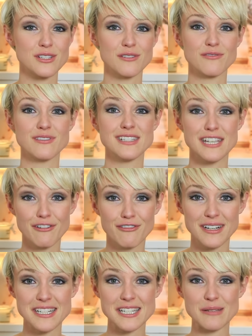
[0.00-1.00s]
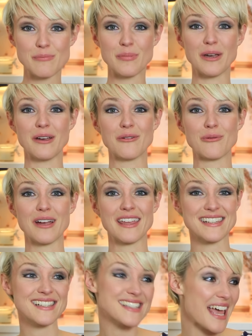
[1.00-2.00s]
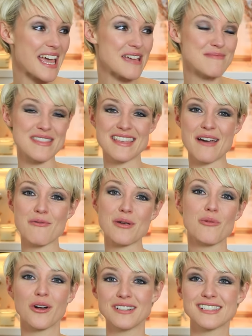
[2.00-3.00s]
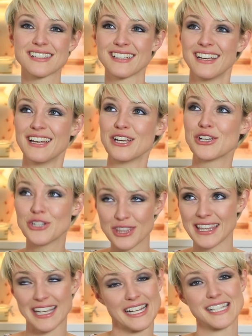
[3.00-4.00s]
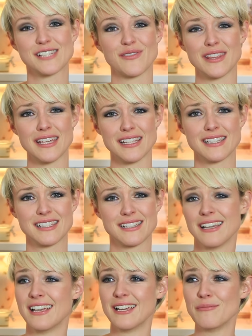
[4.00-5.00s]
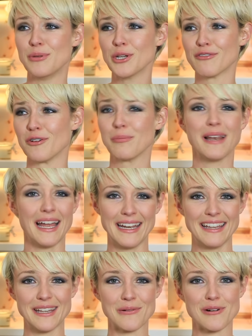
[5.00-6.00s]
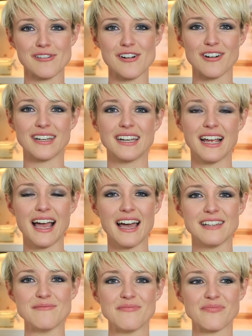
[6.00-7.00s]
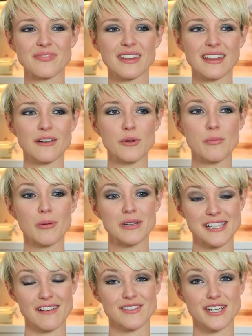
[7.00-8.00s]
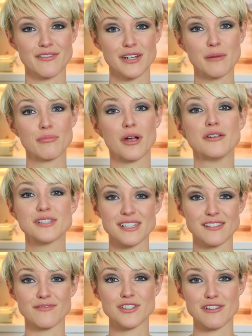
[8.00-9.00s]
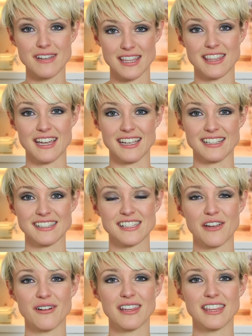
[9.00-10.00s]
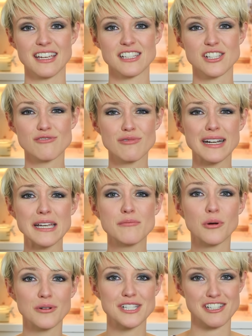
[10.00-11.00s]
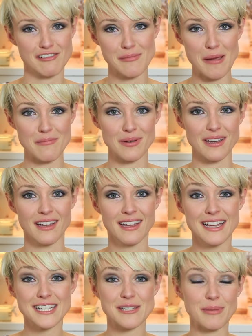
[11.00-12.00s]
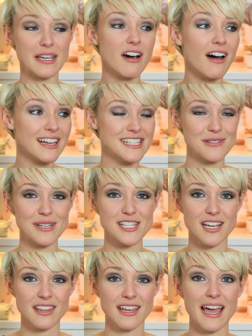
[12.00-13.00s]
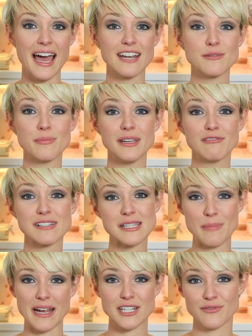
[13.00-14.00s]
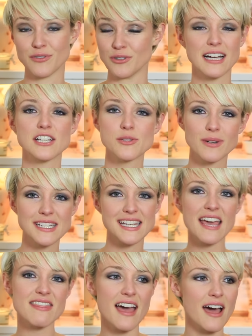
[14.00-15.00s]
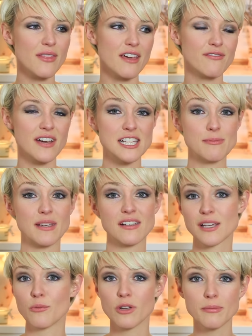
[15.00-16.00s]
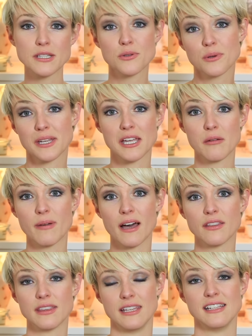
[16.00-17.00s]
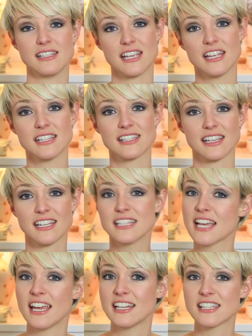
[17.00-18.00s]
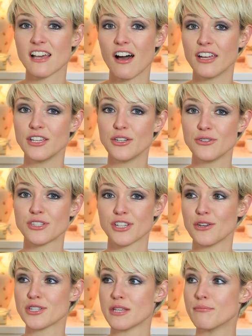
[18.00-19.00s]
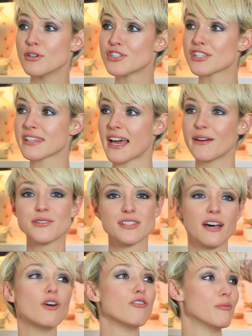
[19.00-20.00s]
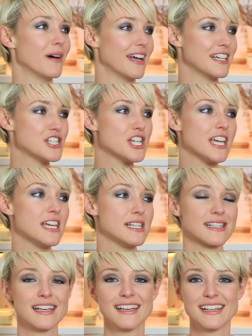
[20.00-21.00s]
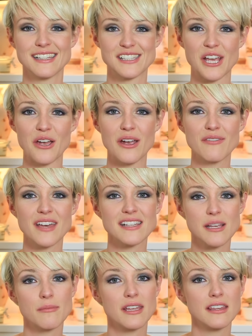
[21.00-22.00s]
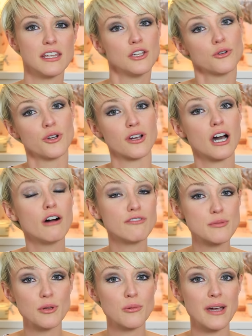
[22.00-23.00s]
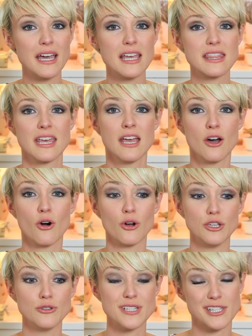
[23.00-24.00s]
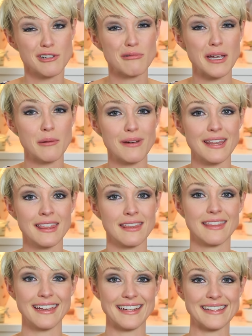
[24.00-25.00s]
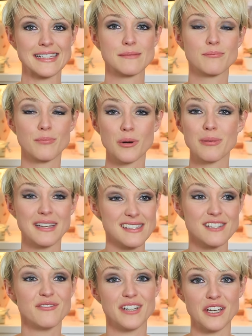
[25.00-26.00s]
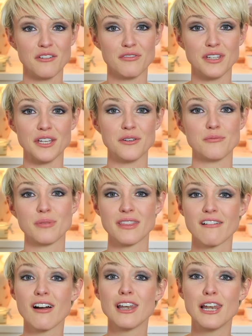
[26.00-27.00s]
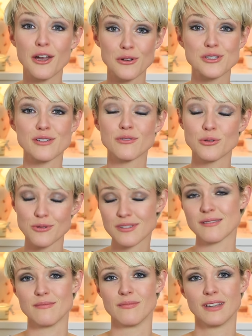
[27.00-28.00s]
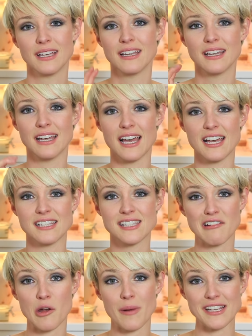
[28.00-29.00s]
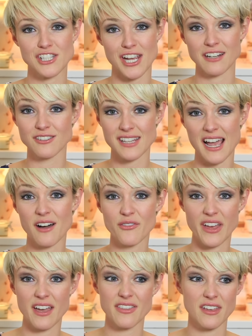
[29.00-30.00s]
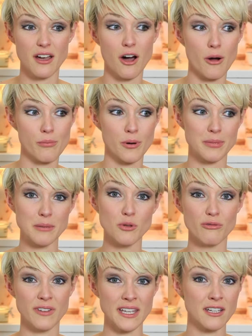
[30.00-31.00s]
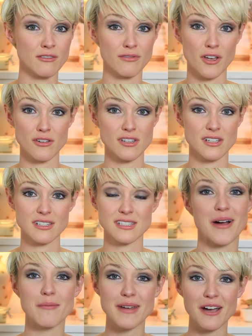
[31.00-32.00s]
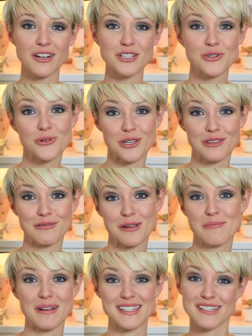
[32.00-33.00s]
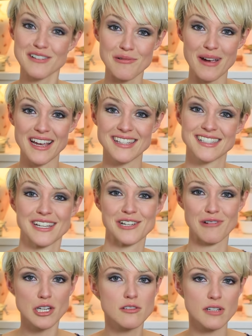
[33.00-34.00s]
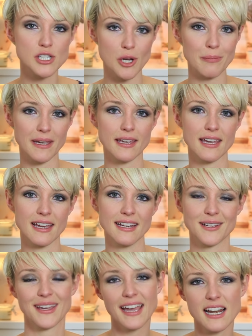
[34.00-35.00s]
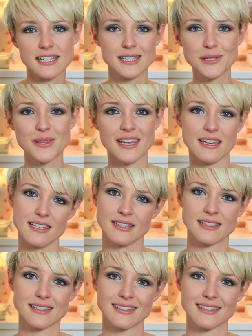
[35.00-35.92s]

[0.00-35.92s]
sort of different, but we're the same in that we want good things for this beautiful planet that we're on. We probably just have different approaches of doing things. So I think it's just really important to remember to be kind to each other and be respectful. I just wanted to get that out there first, because I will be talking about the tins and containers that I use to go to the butcher's counter or for buying cheese. So if that's something that you're not comfortable with or you disagree with, then this probably isn't the video for you. But there are loads of awesome zero waste channels out there that are probably more vegan focused. I'm now going to talk you through my zero waste grocery shopping kit. Okay, let's do this.